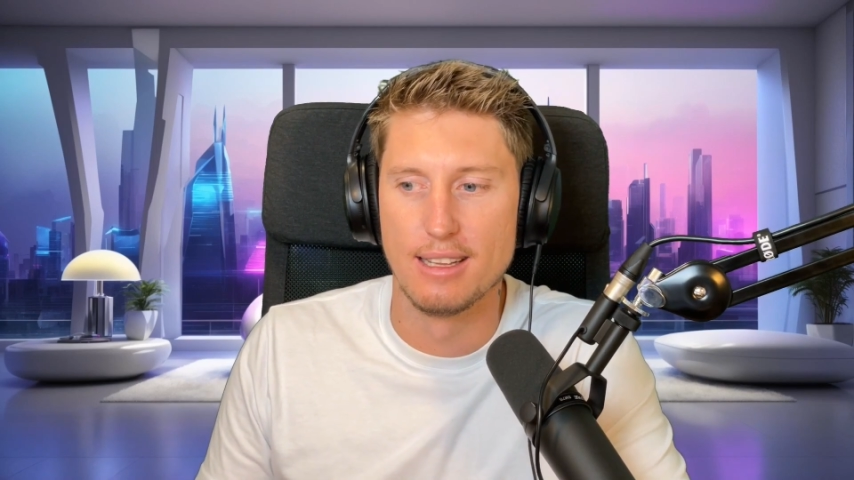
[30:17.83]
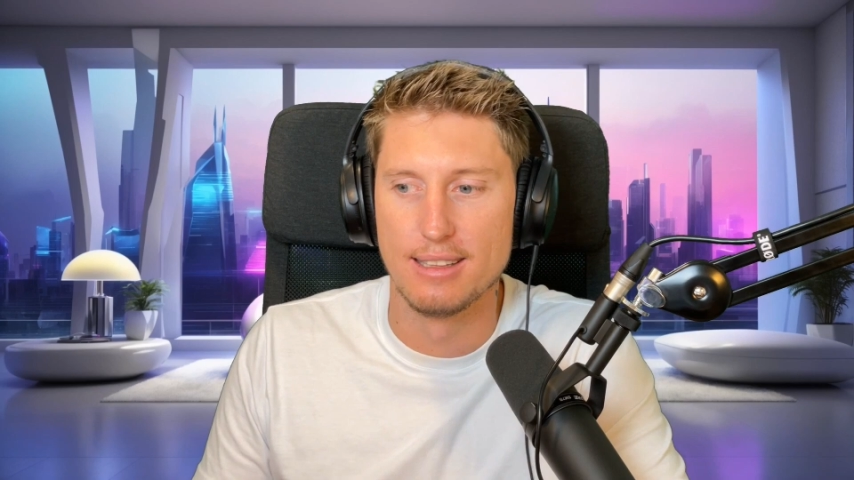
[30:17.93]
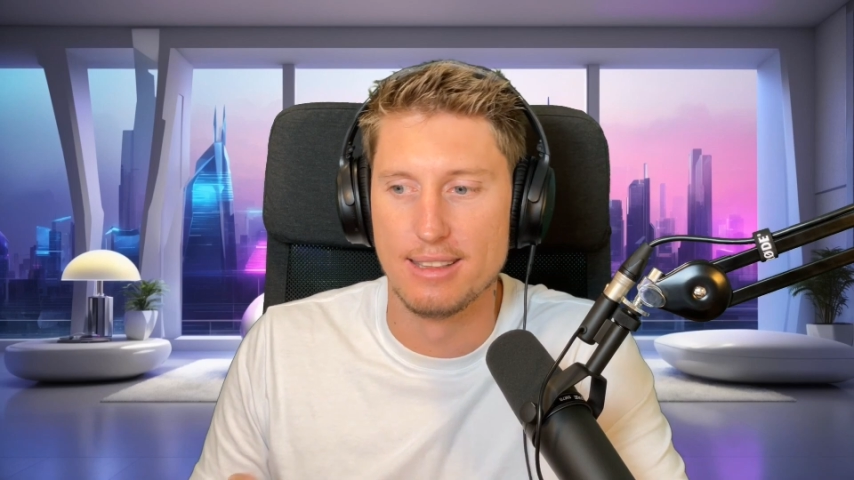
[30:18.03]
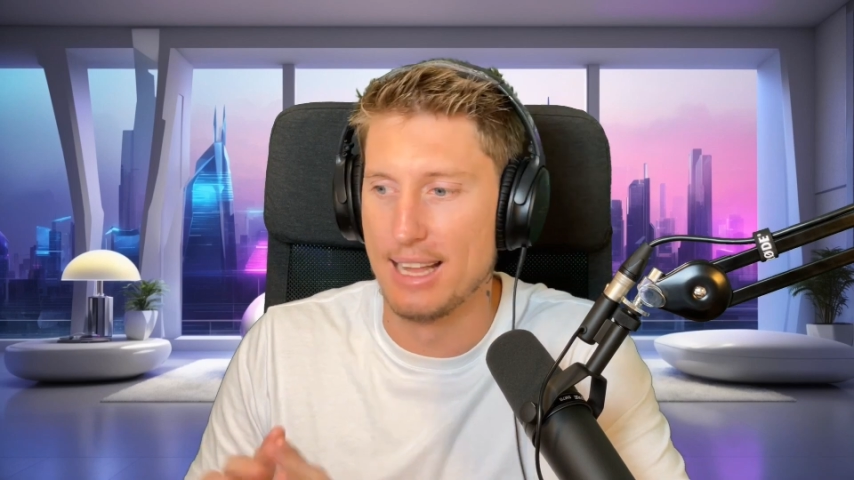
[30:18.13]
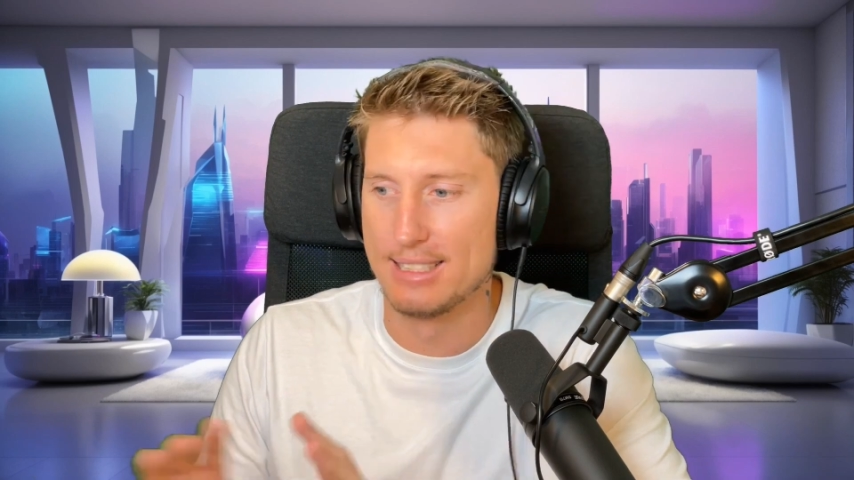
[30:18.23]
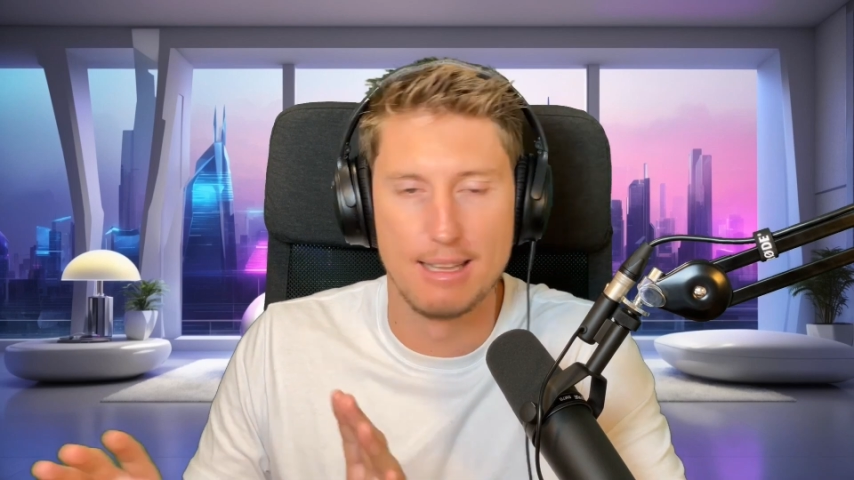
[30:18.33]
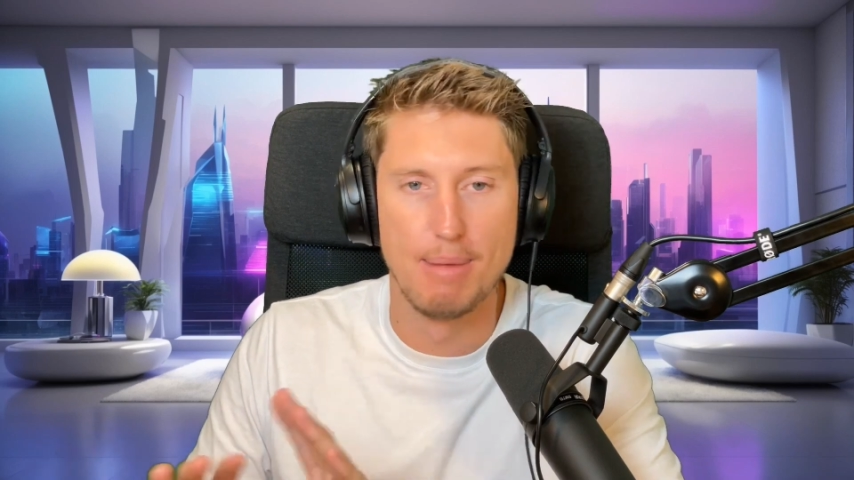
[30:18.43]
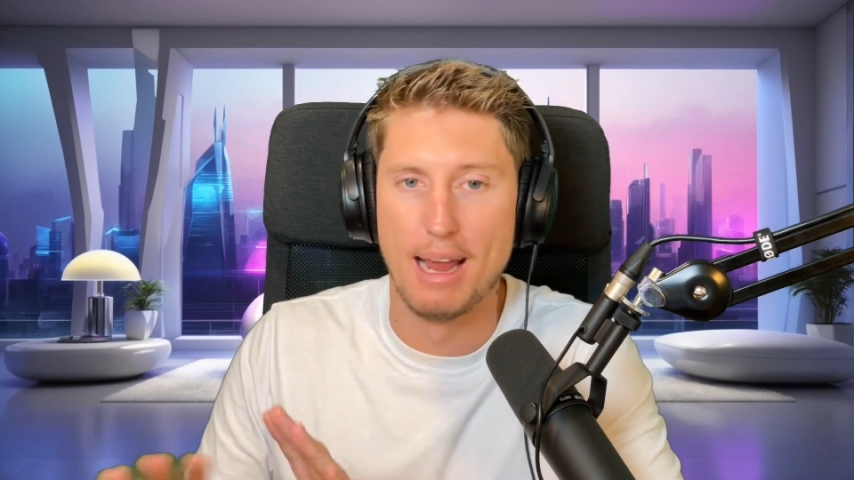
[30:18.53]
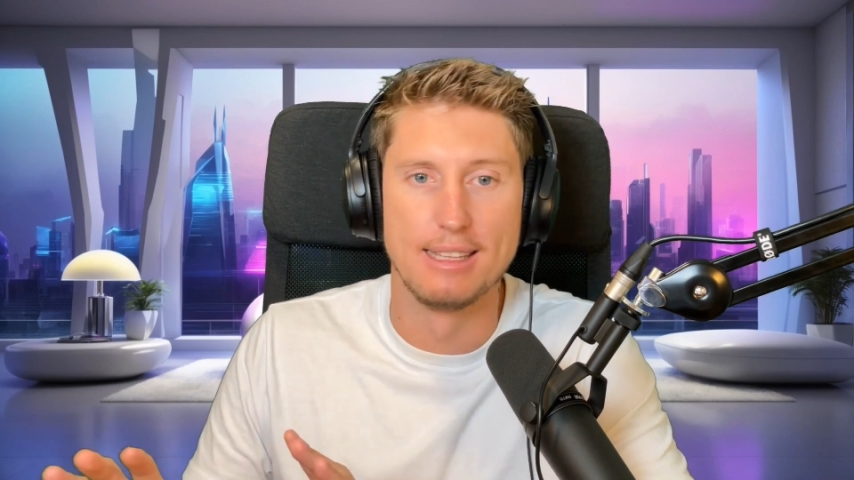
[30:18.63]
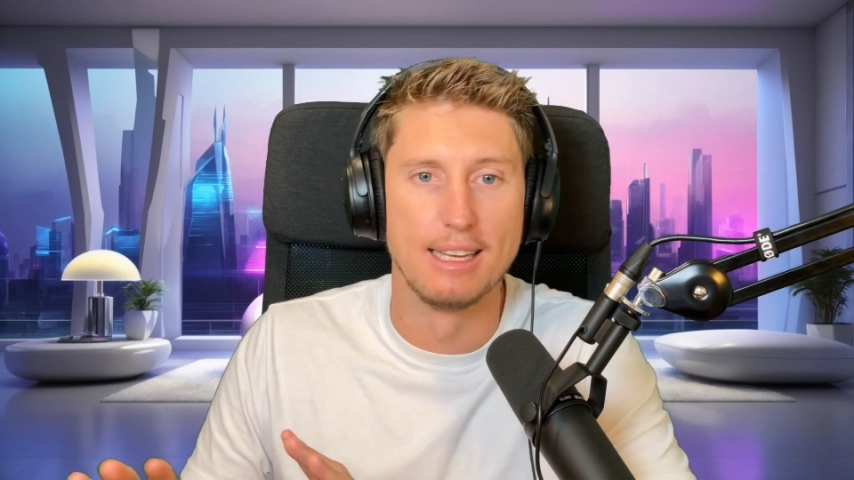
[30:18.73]
that's the
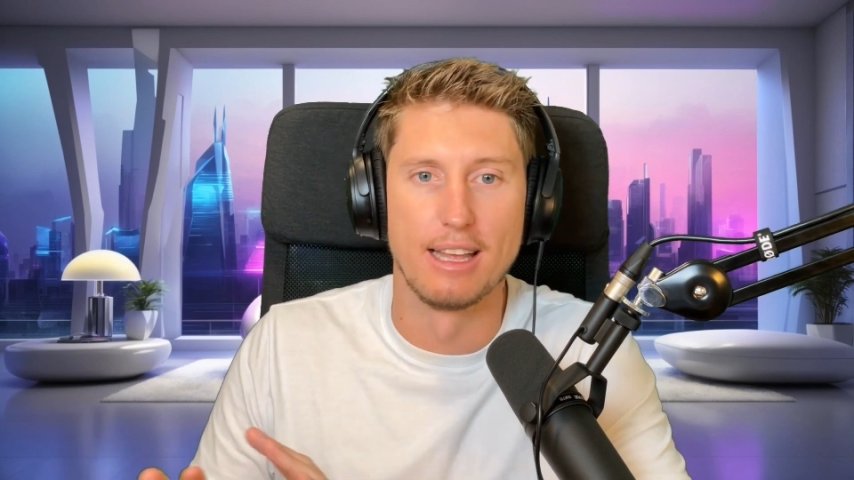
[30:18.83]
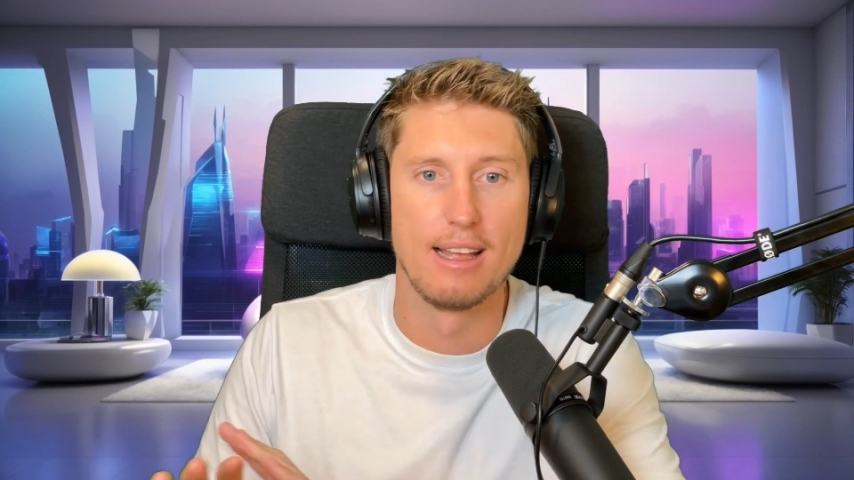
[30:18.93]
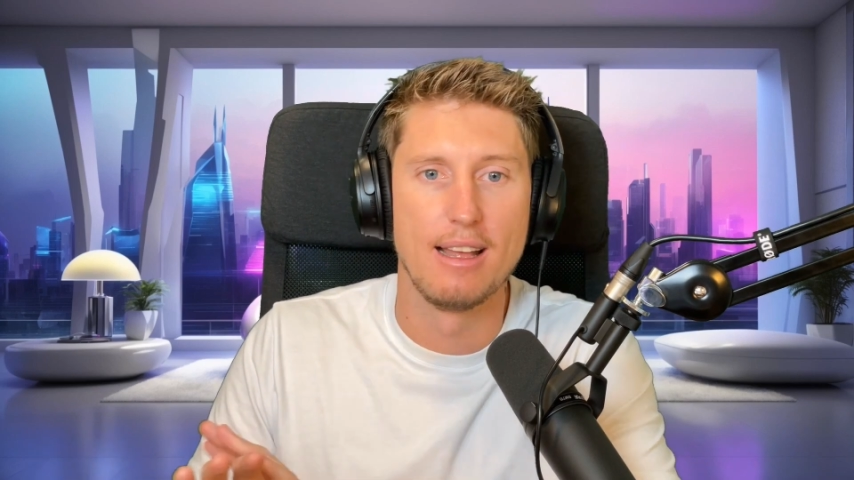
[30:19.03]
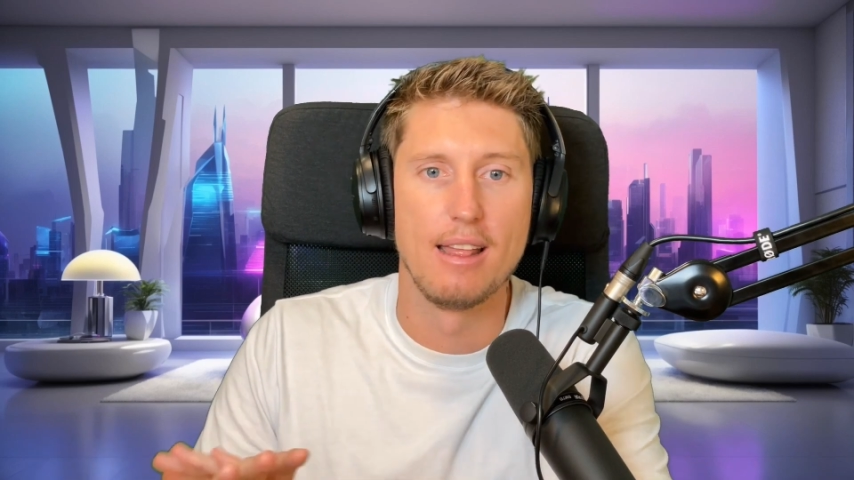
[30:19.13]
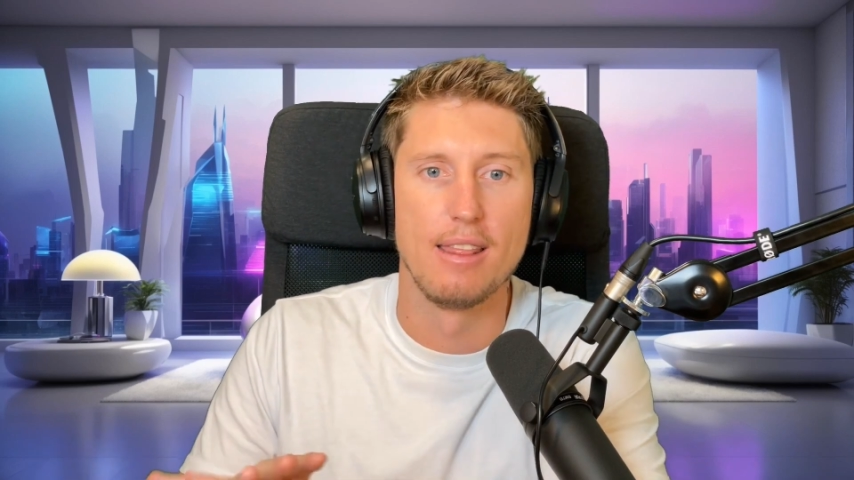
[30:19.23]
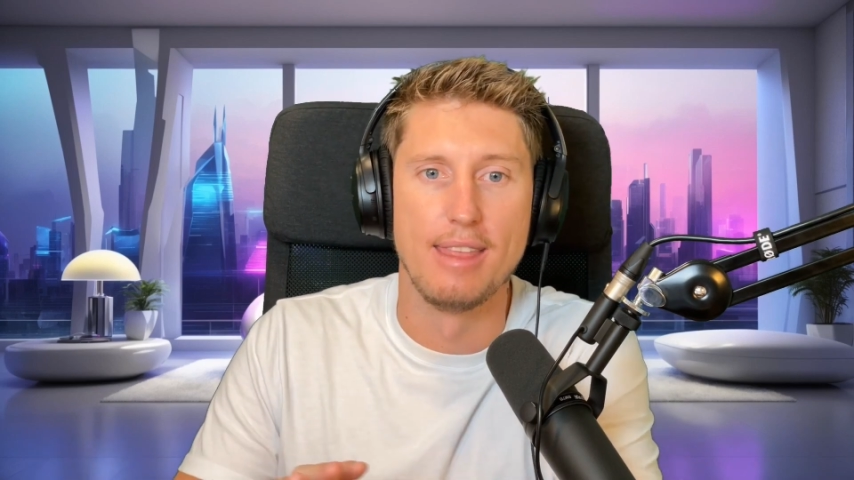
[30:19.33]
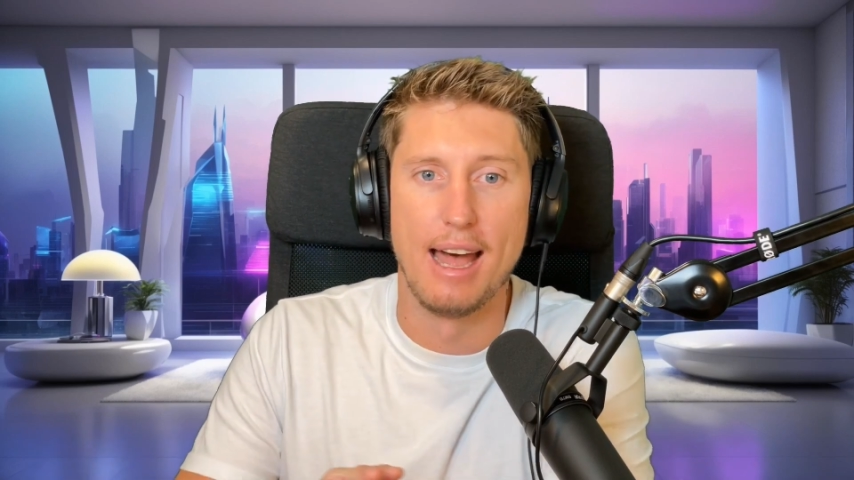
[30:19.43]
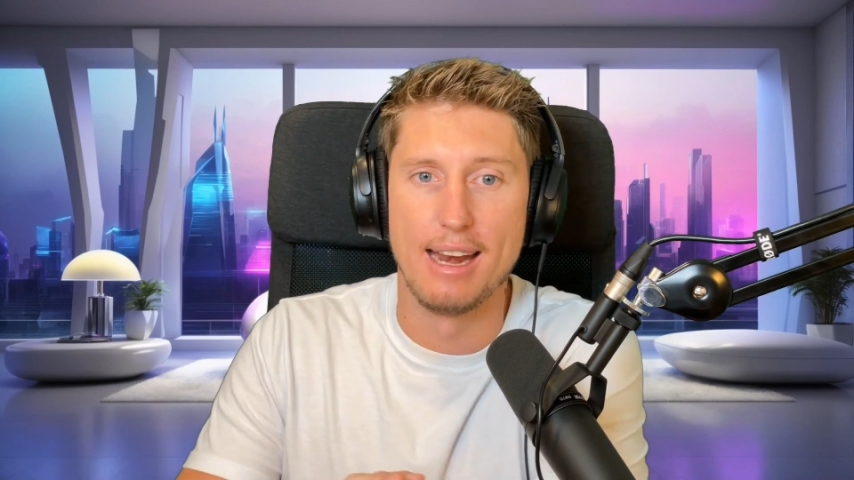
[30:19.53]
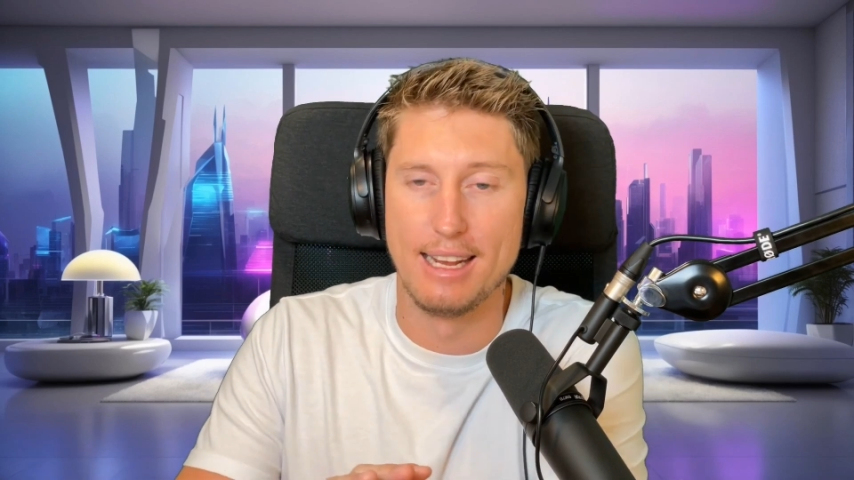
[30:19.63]
main thing. Like, that